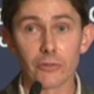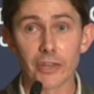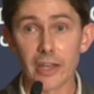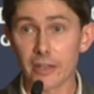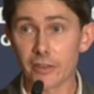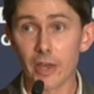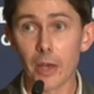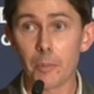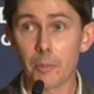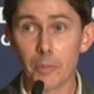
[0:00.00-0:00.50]

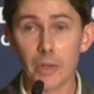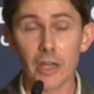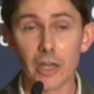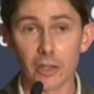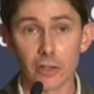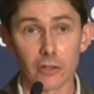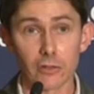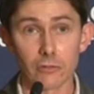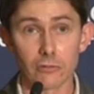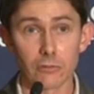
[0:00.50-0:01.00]
take their
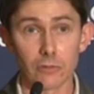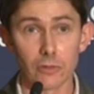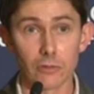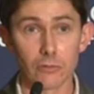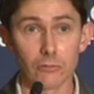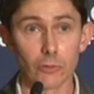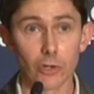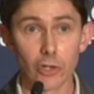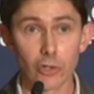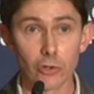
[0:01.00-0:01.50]
pick
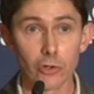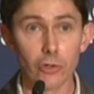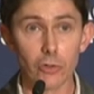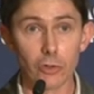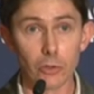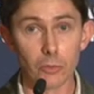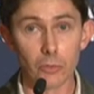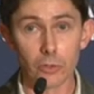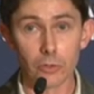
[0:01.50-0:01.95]
and recruit them.